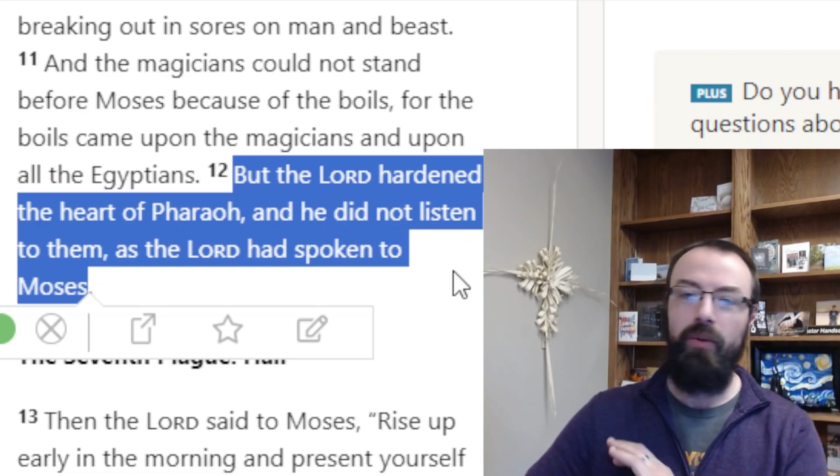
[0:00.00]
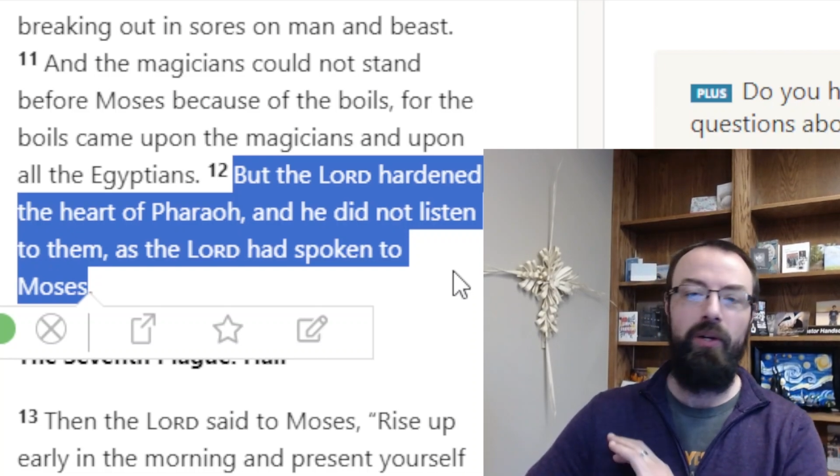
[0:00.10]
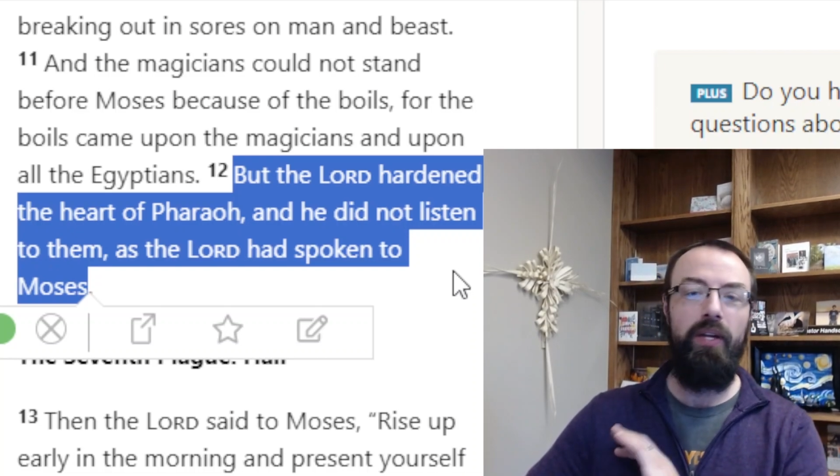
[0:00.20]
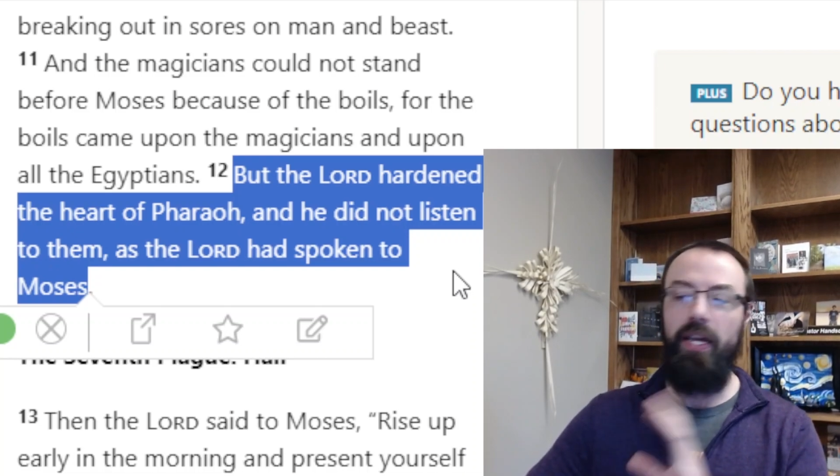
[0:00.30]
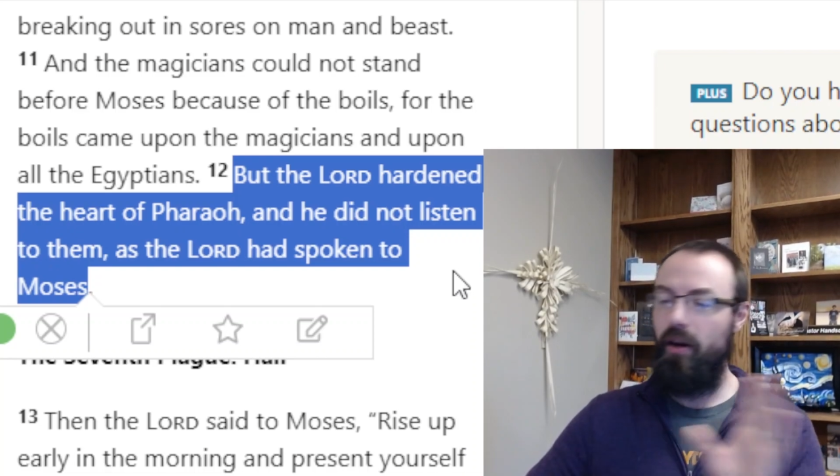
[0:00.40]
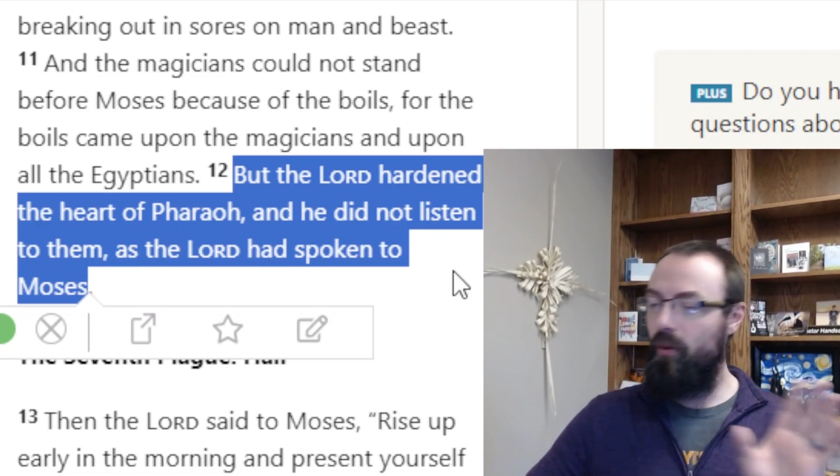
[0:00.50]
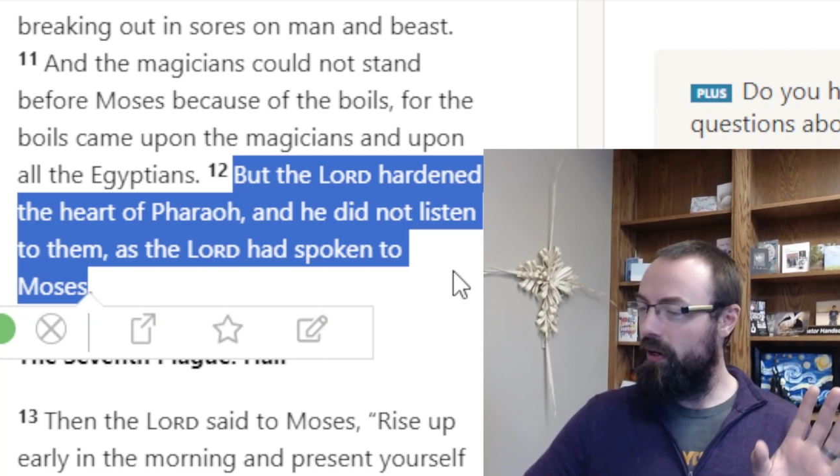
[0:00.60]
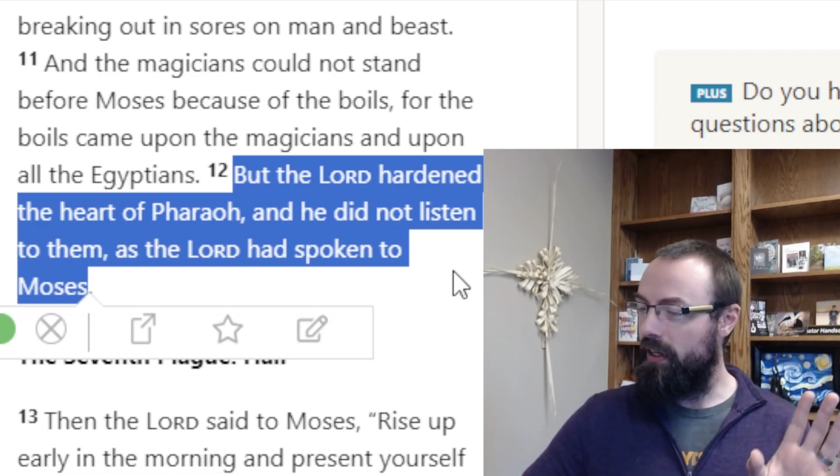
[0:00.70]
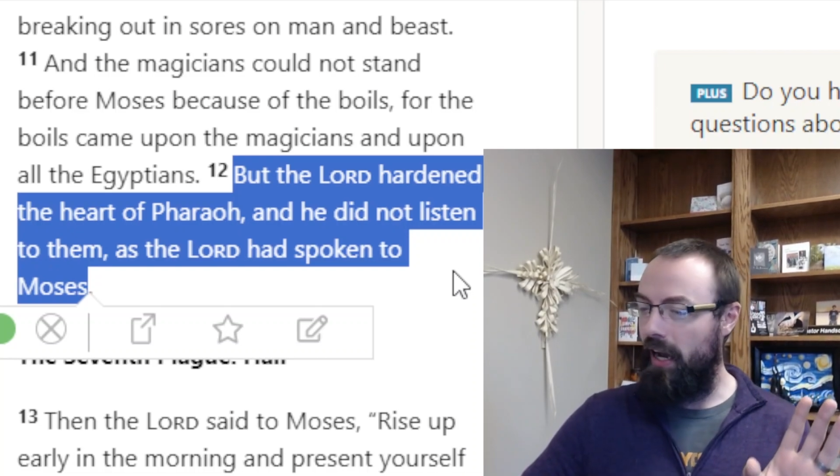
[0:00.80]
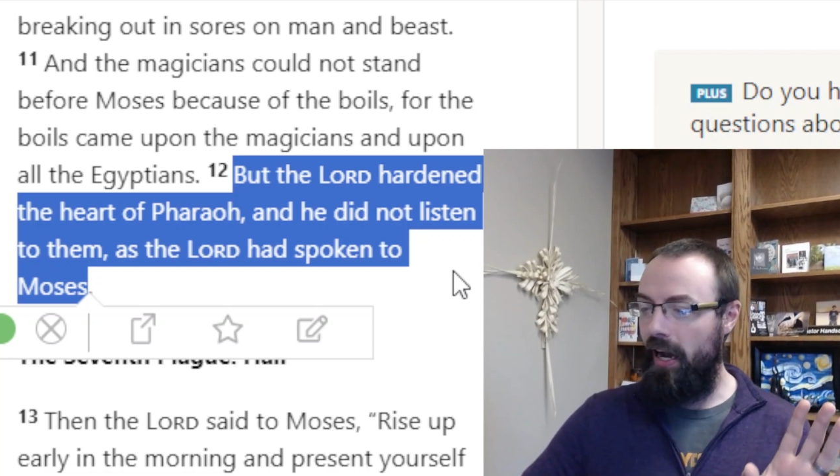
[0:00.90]
We don't care
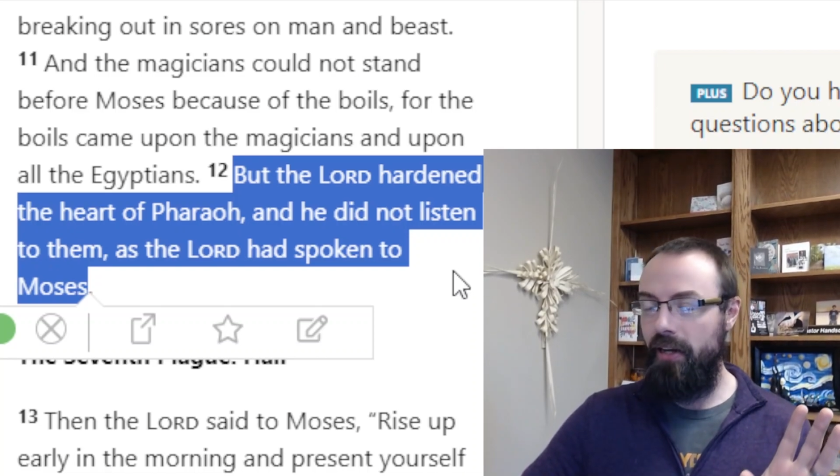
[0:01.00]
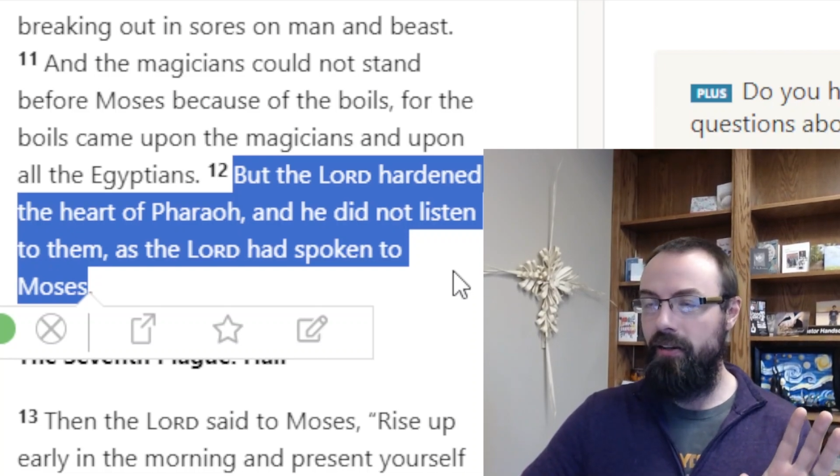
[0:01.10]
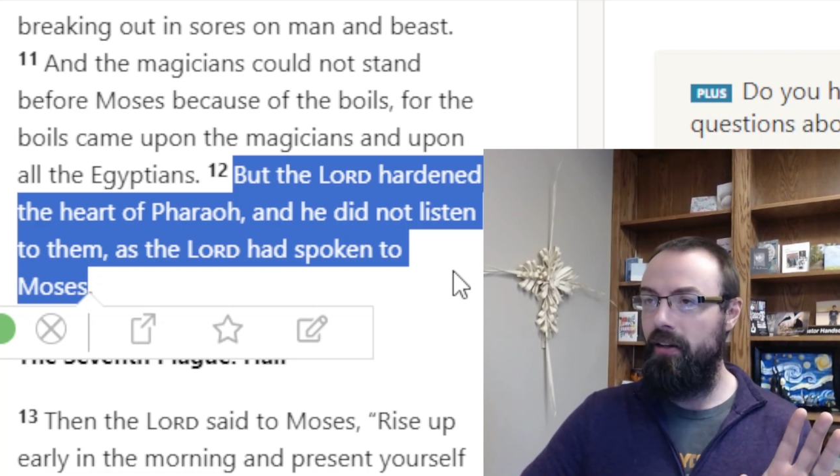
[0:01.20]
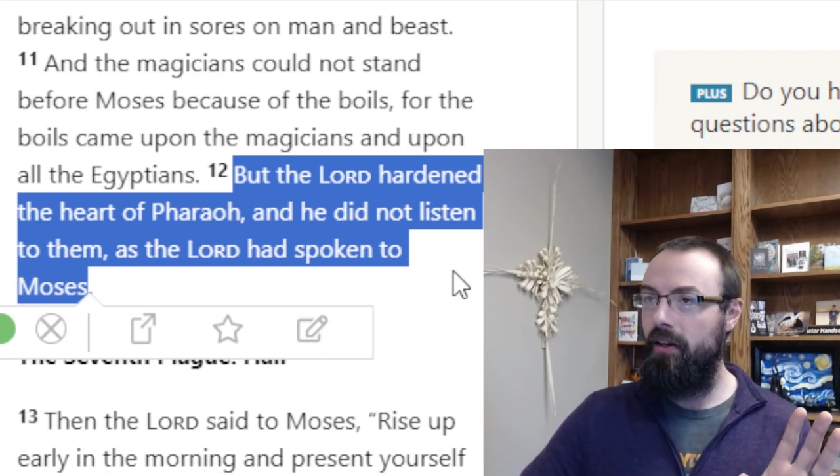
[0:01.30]
what God